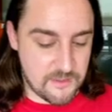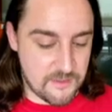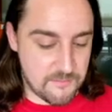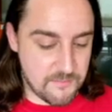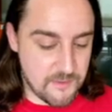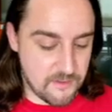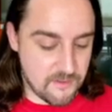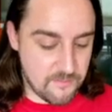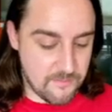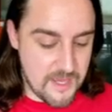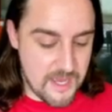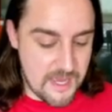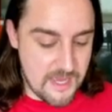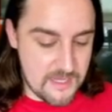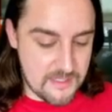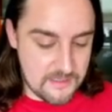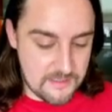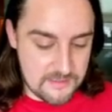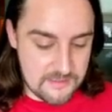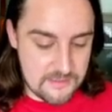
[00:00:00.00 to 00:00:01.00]
at both
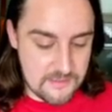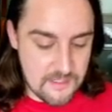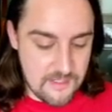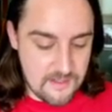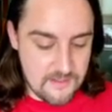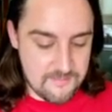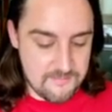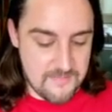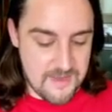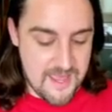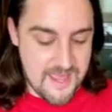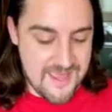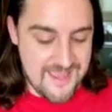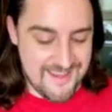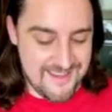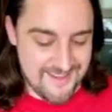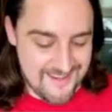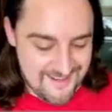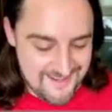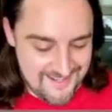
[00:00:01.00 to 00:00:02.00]
parks. I
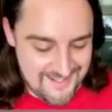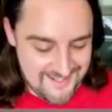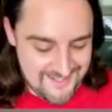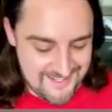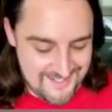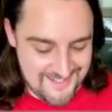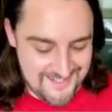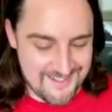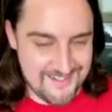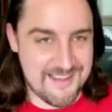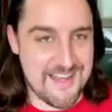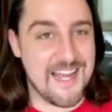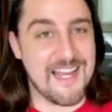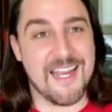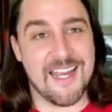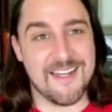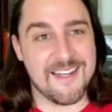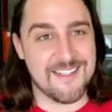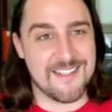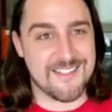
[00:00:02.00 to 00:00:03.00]

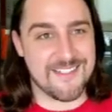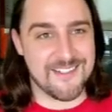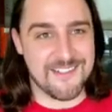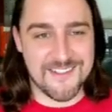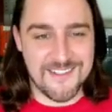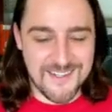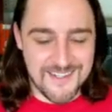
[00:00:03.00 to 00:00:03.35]
ate it too.